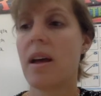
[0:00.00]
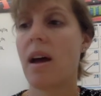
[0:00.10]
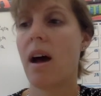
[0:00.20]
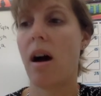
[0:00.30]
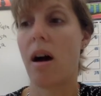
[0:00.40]

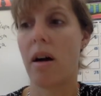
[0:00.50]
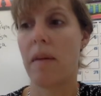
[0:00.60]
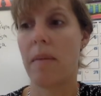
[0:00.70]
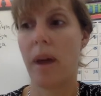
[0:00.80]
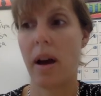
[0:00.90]
a
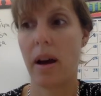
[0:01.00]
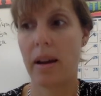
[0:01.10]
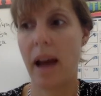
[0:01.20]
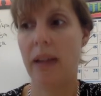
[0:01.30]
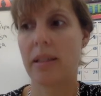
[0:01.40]

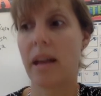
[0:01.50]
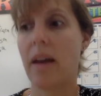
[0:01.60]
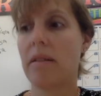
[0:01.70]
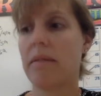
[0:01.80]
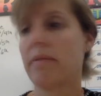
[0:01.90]

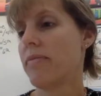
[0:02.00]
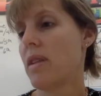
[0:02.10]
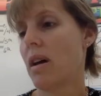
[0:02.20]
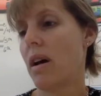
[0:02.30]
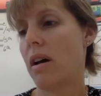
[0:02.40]
cattail,
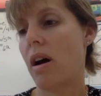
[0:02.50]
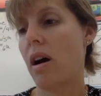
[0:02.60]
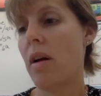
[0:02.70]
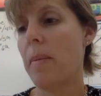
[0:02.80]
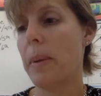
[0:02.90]
a
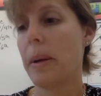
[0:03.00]
carp,